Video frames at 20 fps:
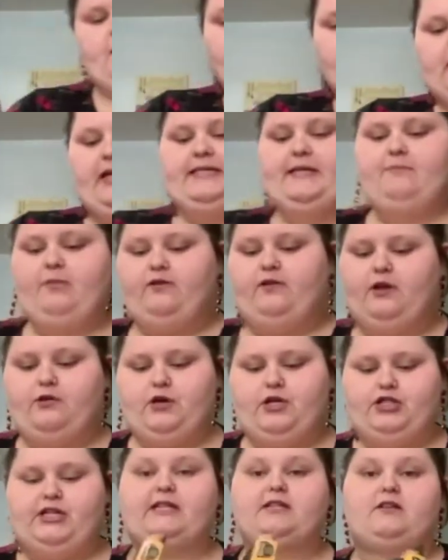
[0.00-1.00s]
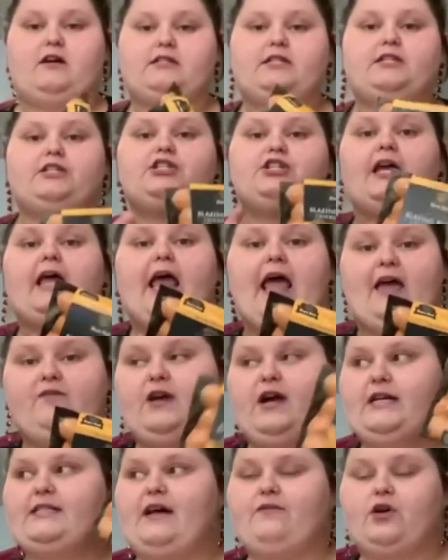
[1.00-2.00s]
blazing buffalo chicken sausage. If
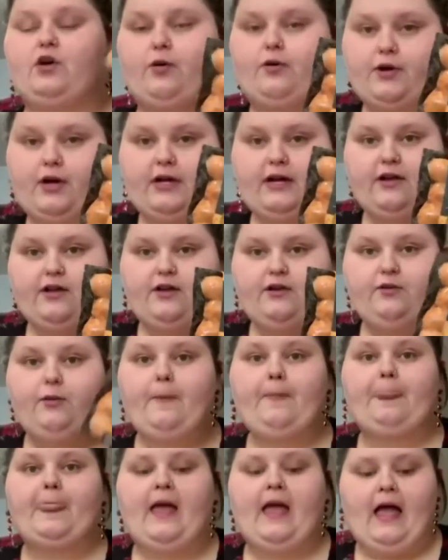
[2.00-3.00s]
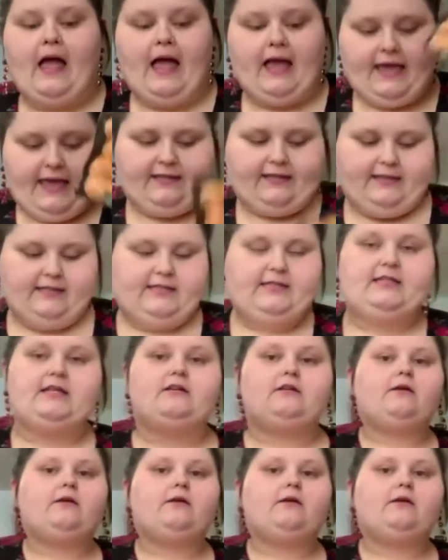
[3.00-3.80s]
you guys have a Kroger near you, get this.